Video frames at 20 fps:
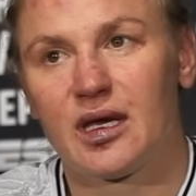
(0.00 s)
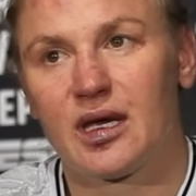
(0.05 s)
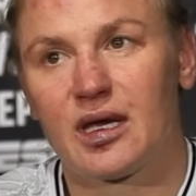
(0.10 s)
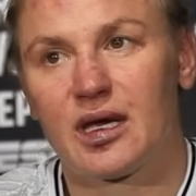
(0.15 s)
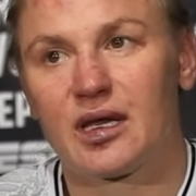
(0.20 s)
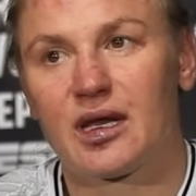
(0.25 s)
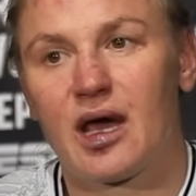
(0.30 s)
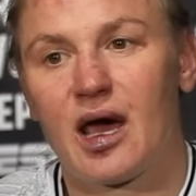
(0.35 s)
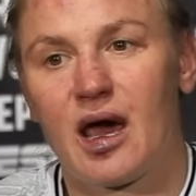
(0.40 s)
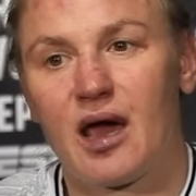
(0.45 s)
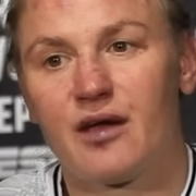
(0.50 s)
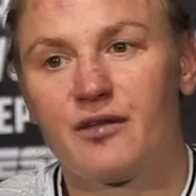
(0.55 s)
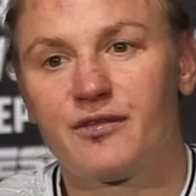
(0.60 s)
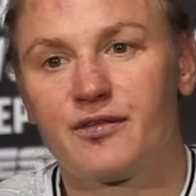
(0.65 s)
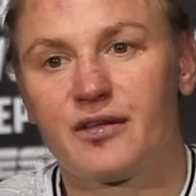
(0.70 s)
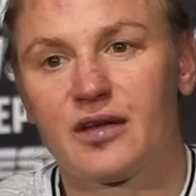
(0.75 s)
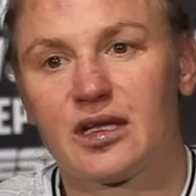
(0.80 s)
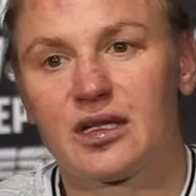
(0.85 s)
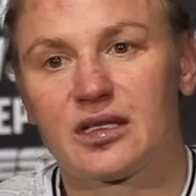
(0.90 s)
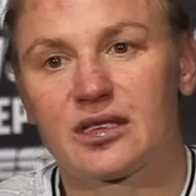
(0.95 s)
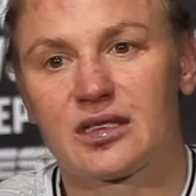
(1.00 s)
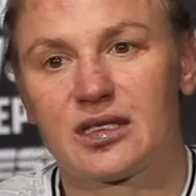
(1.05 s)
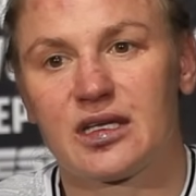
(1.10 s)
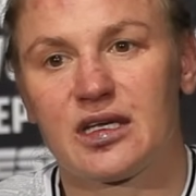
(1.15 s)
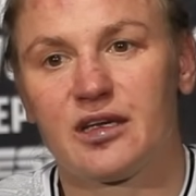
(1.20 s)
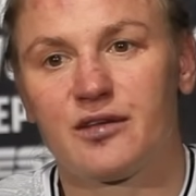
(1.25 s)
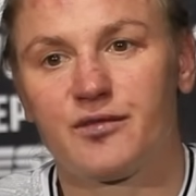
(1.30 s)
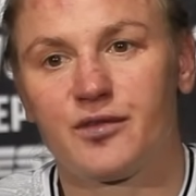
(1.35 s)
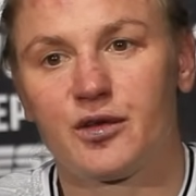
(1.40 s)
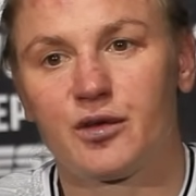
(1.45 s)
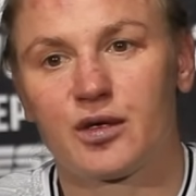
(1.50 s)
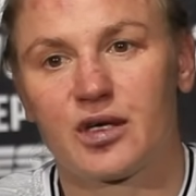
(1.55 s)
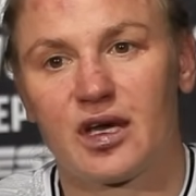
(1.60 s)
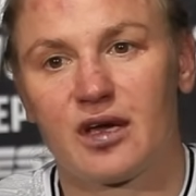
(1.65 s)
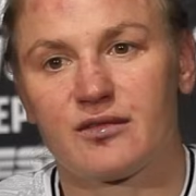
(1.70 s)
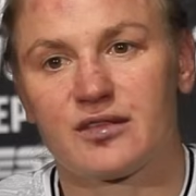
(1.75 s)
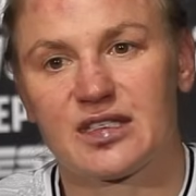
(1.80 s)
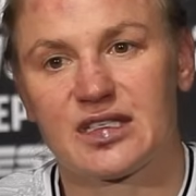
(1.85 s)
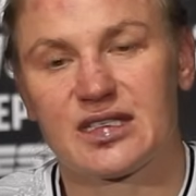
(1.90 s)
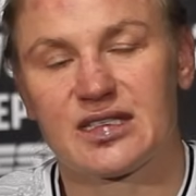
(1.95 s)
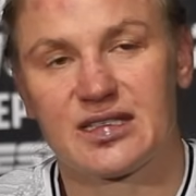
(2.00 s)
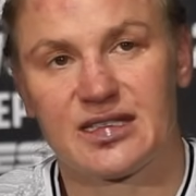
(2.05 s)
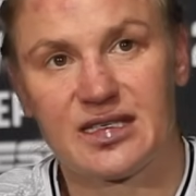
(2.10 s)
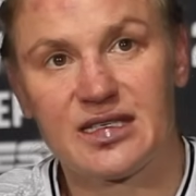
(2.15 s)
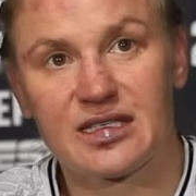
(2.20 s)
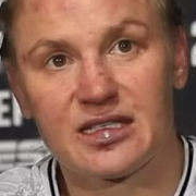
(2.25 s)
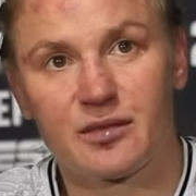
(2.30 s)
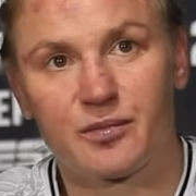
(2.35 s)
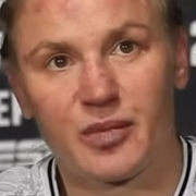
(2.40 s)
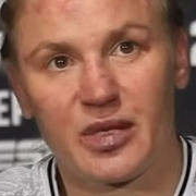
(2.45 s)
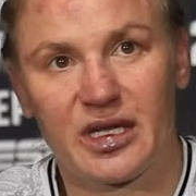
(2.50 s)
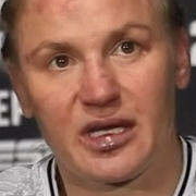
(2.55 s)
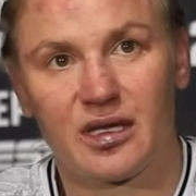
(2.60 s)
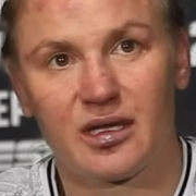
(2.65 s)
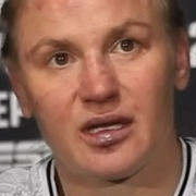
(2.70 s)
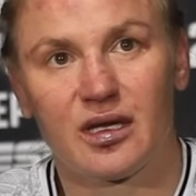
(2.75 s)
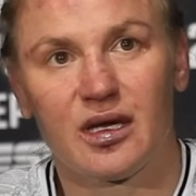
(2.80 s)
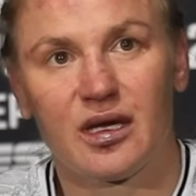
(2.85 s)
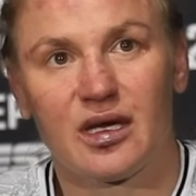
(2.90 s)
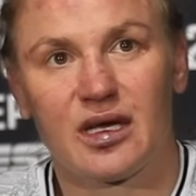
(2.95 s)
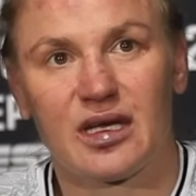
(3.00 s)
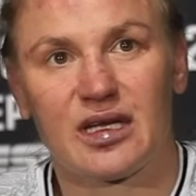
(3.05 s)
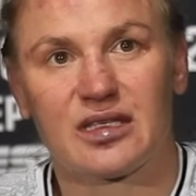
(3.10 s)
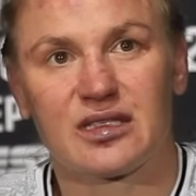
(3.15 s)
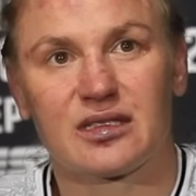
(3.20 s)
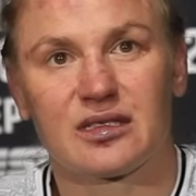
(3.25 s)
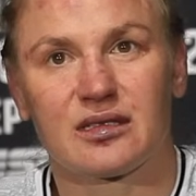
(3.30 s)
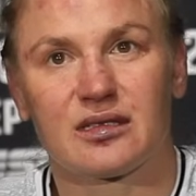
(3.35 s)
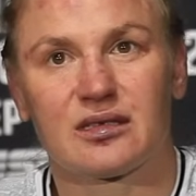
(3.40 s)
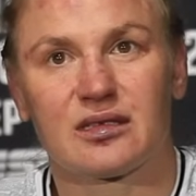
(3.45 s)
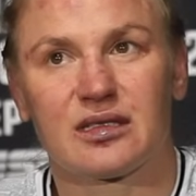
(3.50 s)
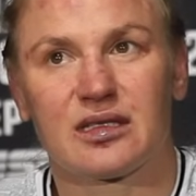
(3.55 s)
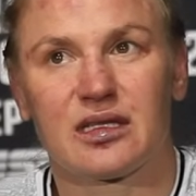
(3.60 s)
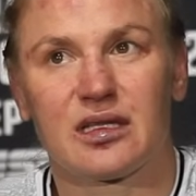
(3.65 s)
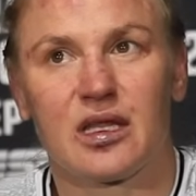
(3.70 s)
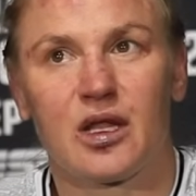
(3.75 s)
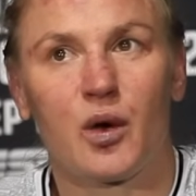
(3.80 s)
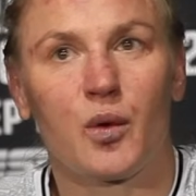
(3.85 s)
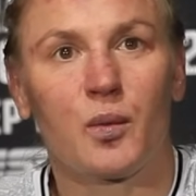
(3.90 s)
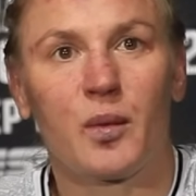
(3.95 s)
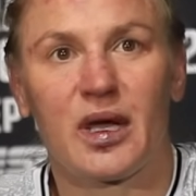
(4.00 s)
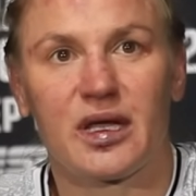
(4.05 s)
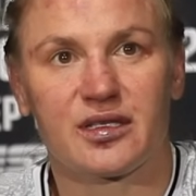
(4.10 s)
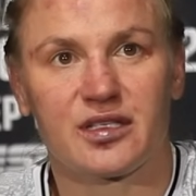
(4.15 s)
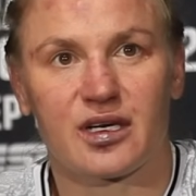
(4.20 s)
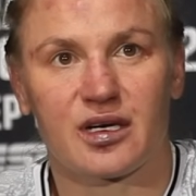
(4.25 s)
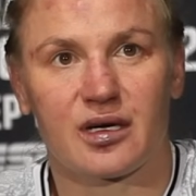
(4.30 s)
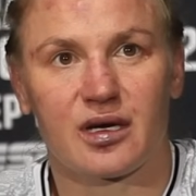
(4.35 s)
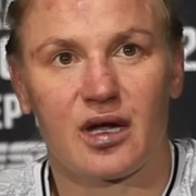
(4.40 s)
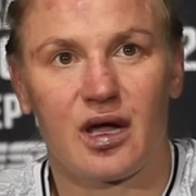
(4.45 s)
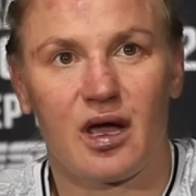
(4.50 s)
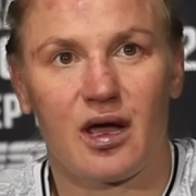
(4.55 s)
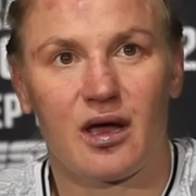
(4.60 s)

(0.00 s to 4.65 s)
And I feel if you have this discipline, it's no matter